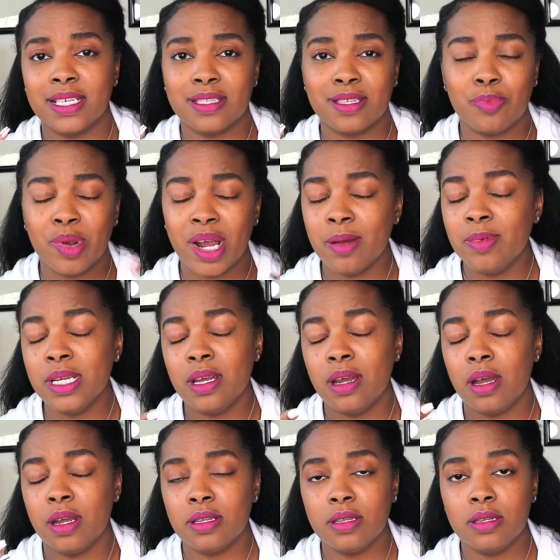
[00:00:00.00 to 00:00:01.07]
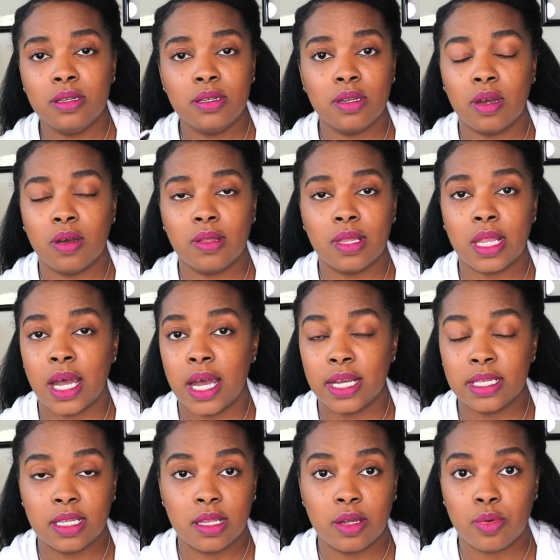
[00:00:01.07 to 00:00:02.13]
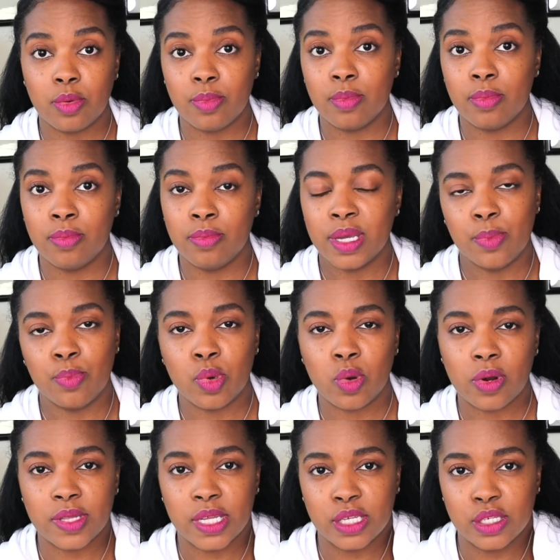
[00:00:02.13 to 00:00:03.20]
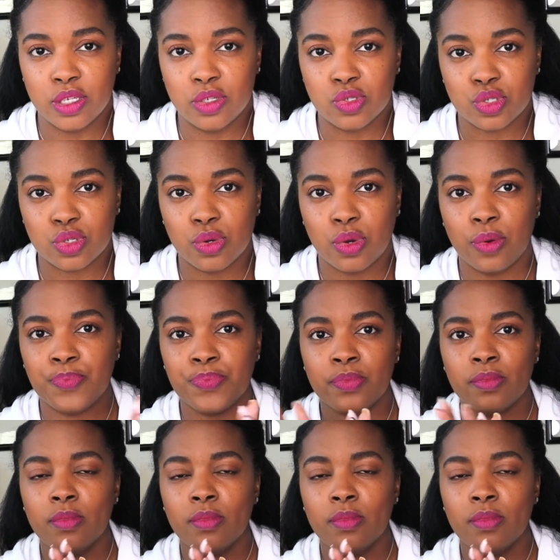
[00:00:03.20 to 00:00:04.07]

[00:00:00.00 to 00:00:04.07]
and they're probably on, line a little bit more than usual.